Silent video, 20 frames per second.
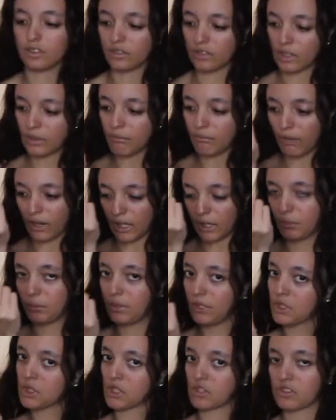They might
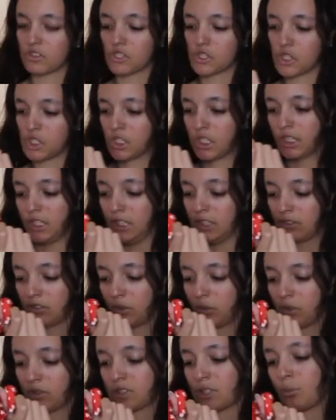be just as cheeky as
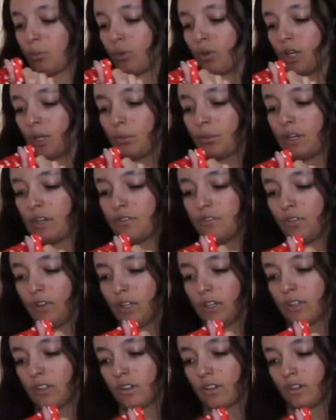the ones I'm wearing, but I feel
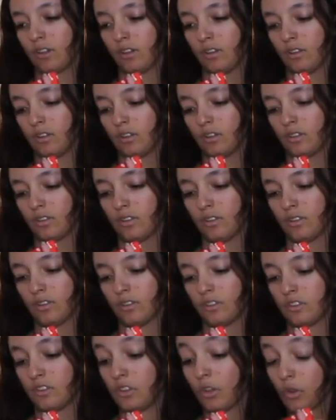like they're
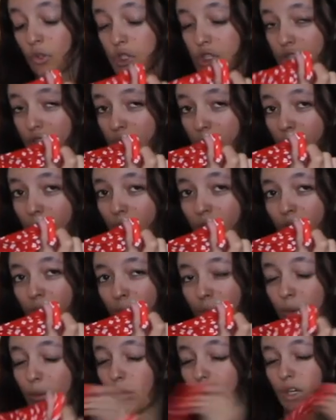Still cheeky, but a
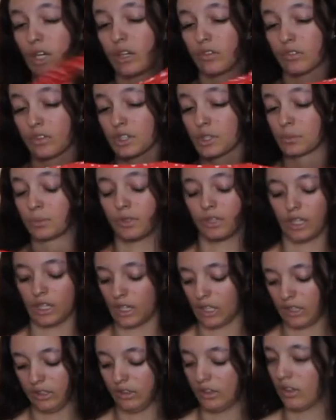little bit more coverage, but
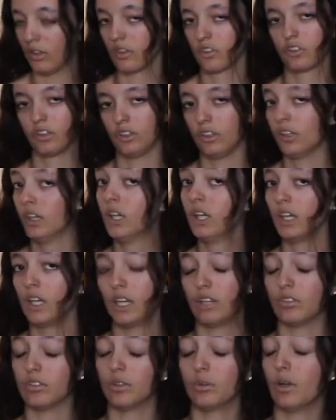I honestly
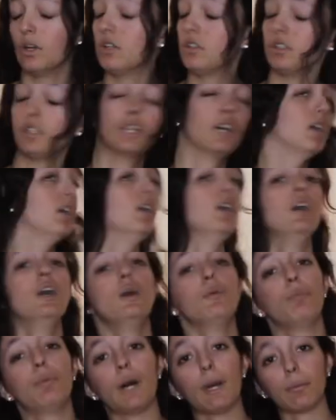have no idea.
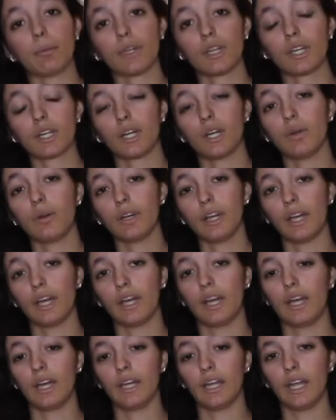But I'm going to go
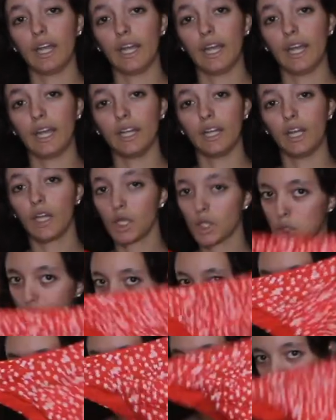ahead and
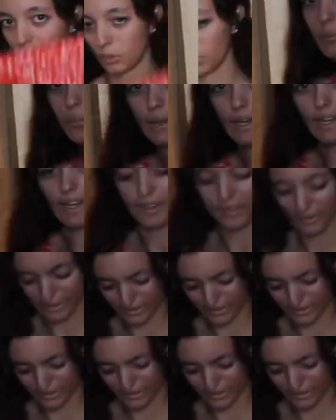try this one back.